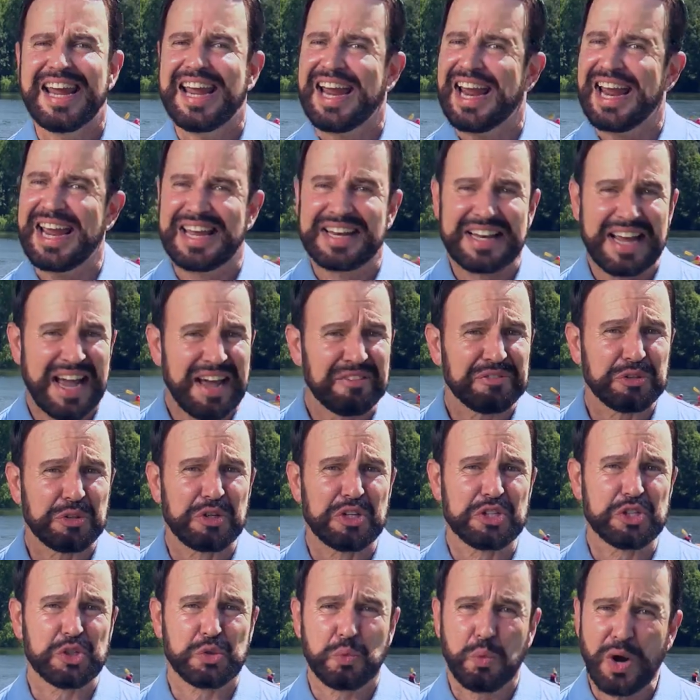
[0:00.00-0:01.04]
And after
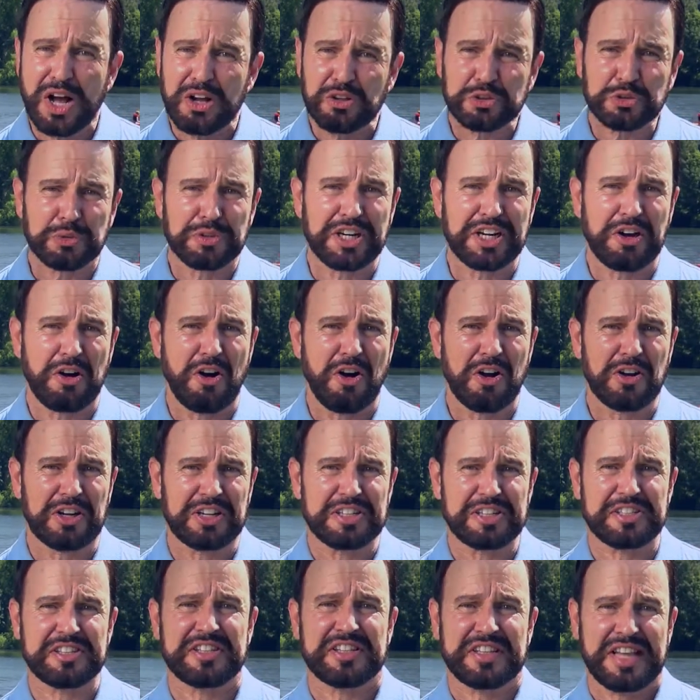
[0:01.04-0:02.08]
a sweltering
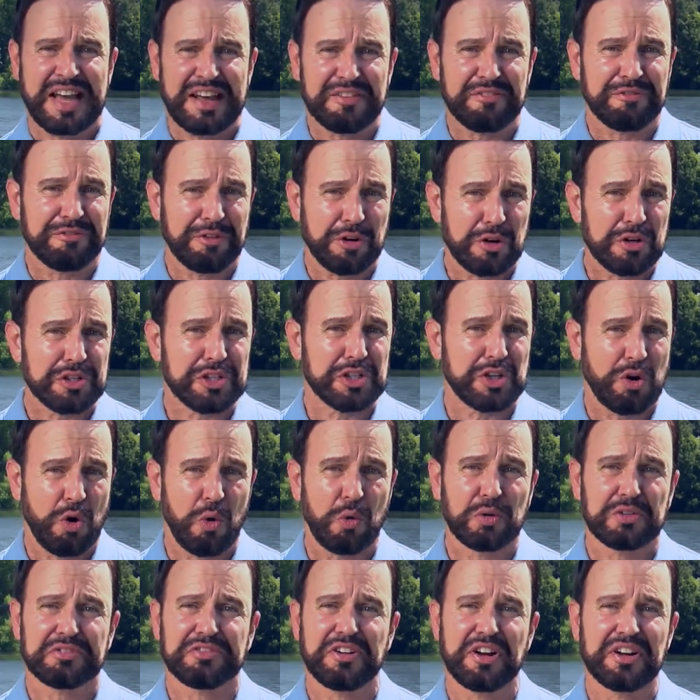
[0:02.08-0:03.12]
August, that first
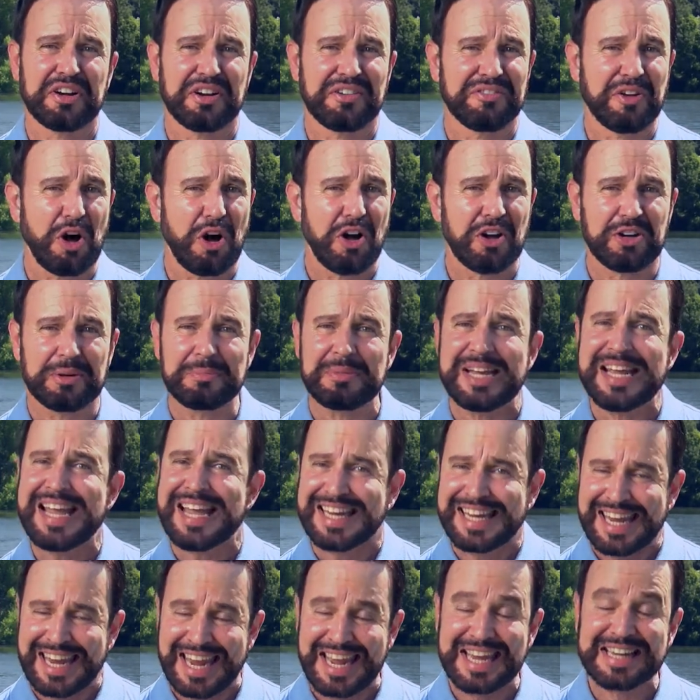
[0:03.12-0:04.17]
cold front of autumn
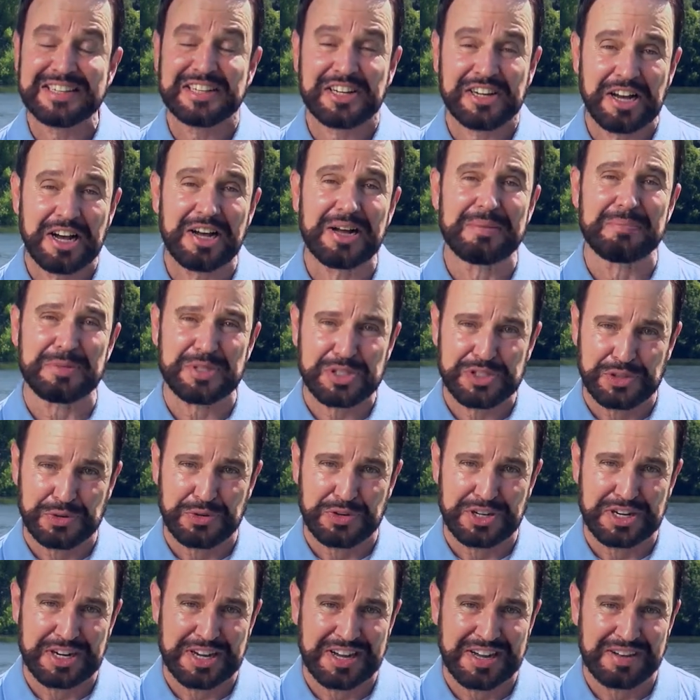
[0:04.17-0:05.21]
can't come
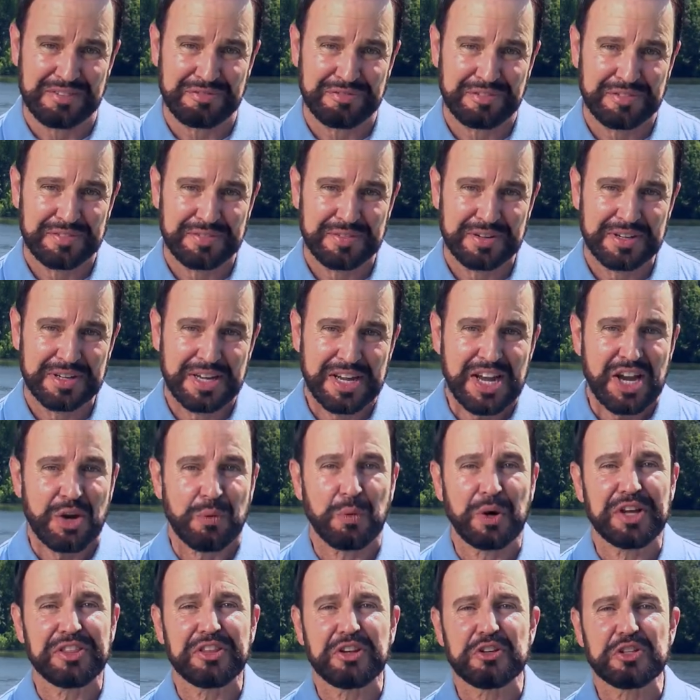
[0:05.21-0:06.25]
soon enough.
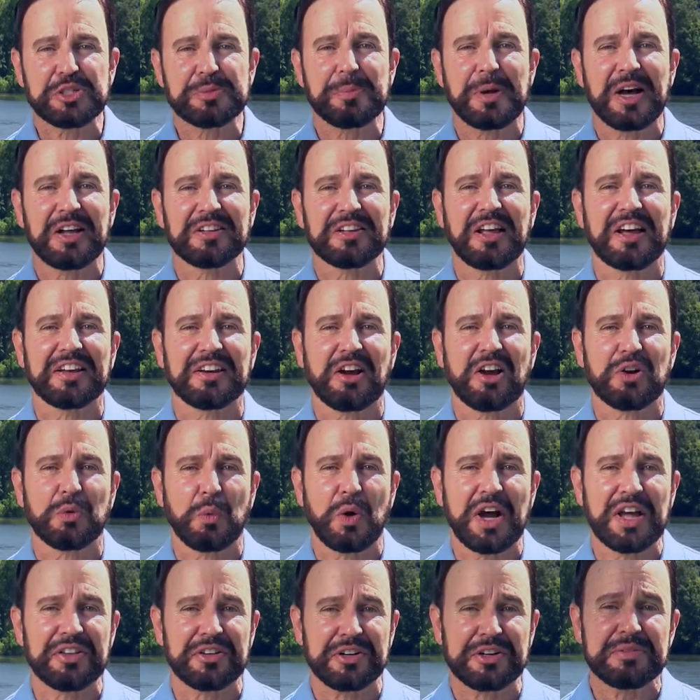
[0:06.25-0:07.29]
With your Spotlight on
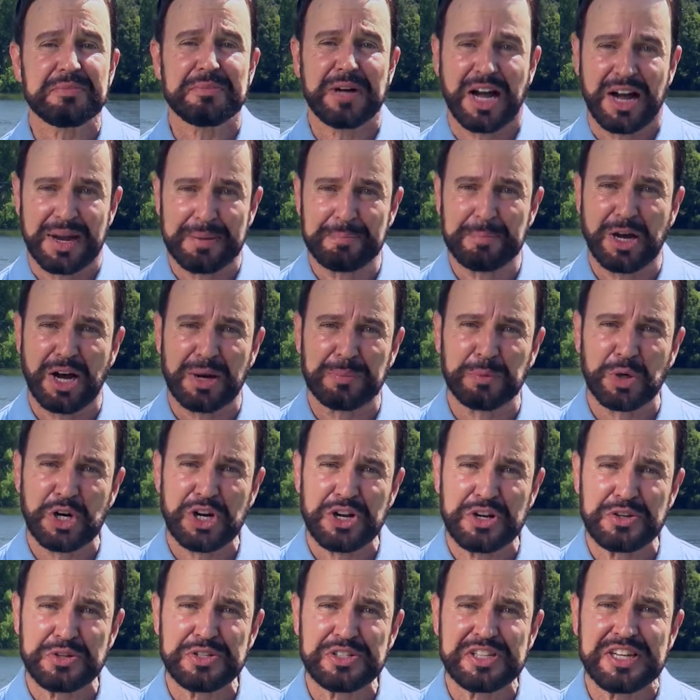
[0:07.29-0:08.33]
Weather, I'm Bob
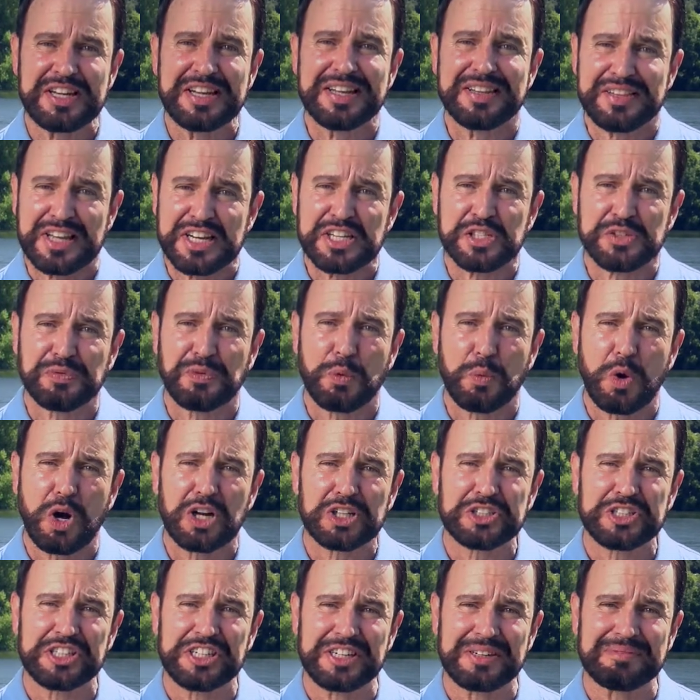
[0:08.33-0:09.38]
Rose. Thanks for
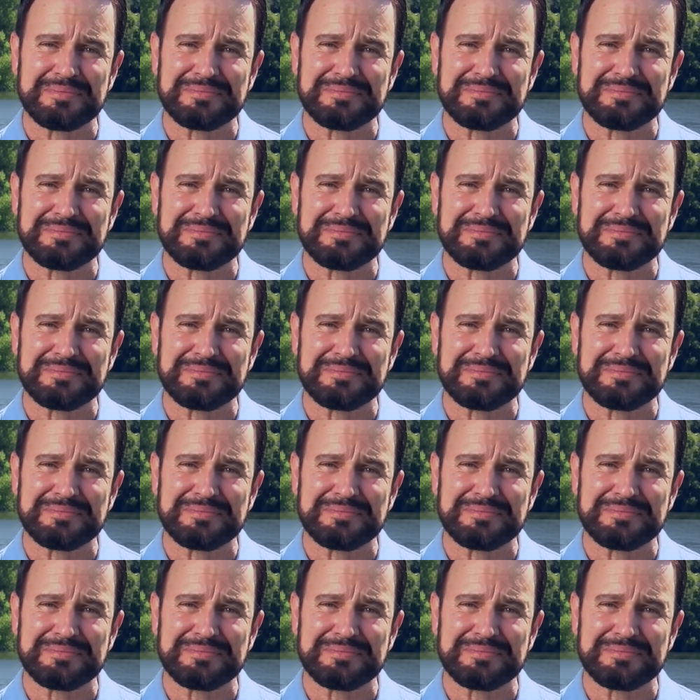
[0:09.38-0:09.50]
watching.